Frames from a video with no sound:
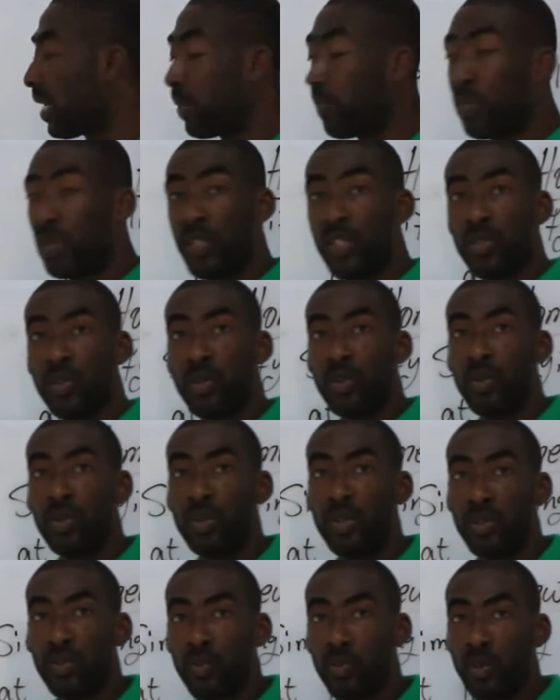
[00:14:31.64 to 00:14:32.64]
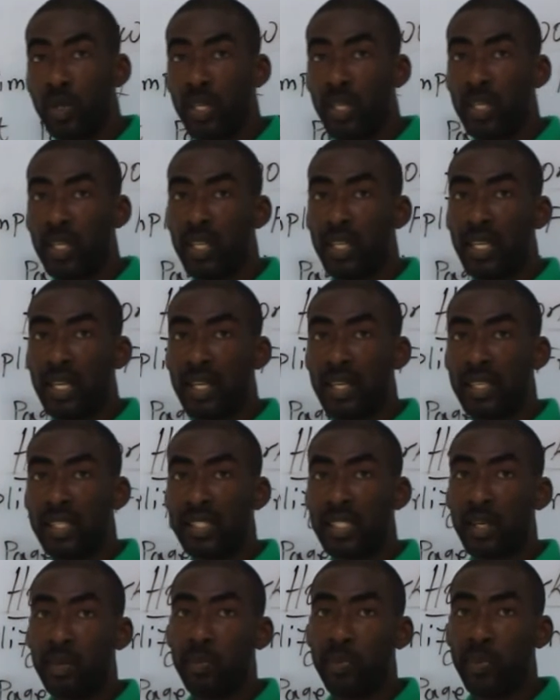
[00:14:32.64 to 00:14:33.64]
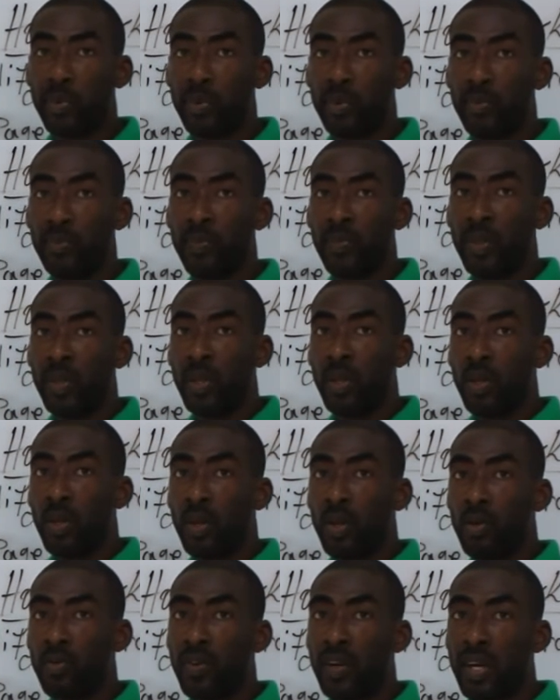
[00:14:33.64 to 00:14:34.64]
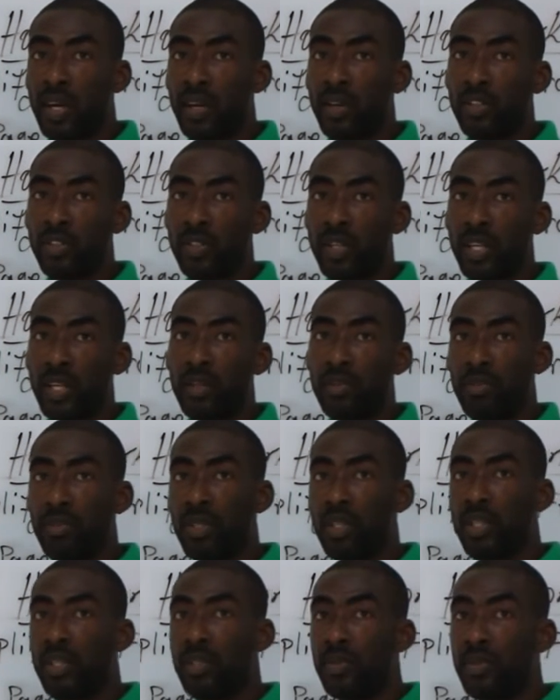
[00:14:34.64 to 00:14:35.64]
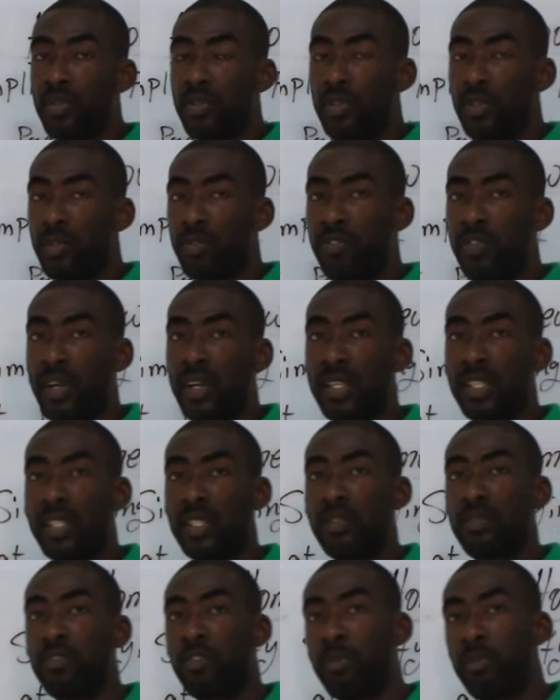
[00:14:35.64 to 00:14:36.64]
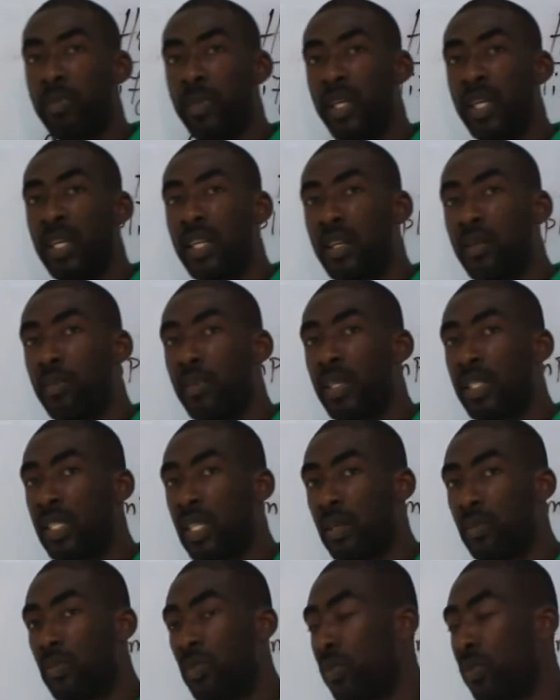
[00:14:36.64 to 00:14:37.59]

episode, we did an example of how you can reduce your fraction from bigger numbers up